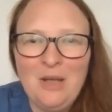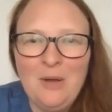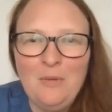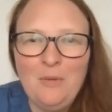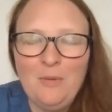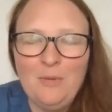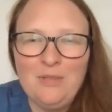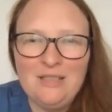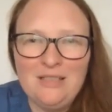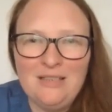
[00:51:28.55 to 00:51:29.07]

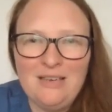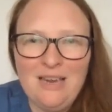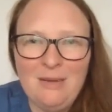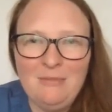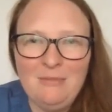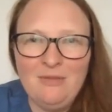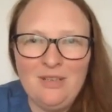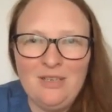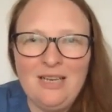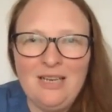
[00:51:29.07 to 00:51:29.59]
what was the name
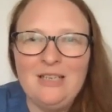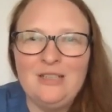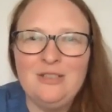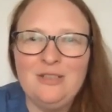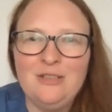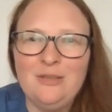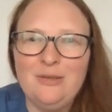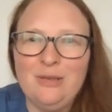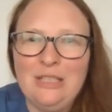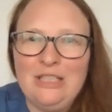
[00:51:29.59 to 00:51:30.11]
of the
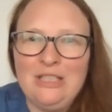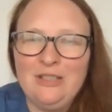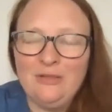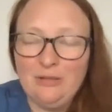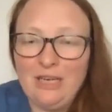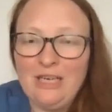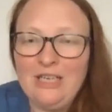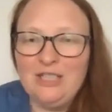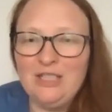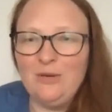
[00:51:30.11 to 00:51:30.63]
National
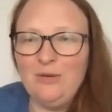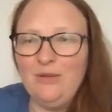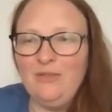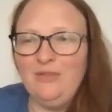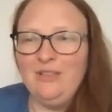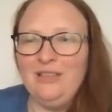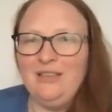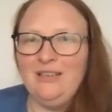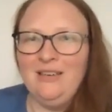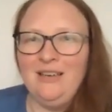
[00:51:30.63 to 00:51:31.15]
Grange
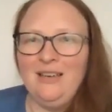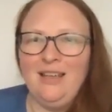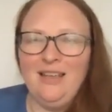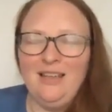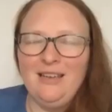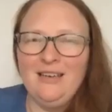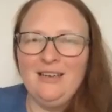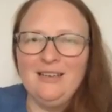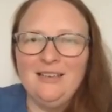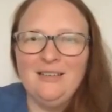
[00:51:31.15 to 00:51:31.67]
equivalent in
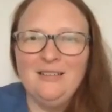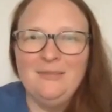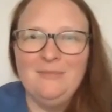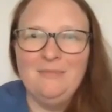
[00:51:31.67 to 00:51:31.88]
Canada?